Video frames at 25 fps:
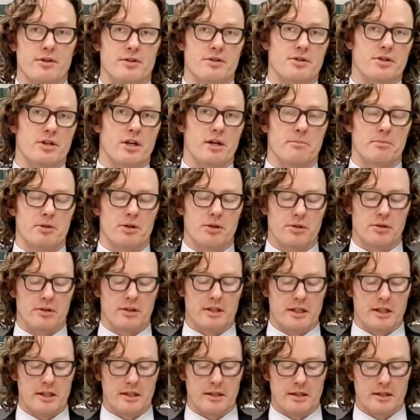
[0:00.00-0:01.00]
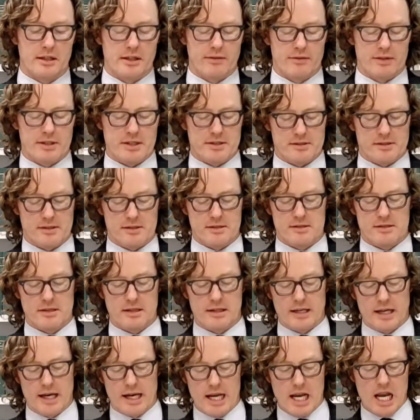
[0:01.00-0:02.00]
tribunal here if it doesn't
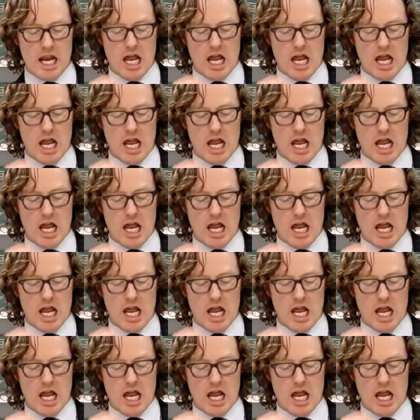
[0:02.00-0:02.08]
conciliate.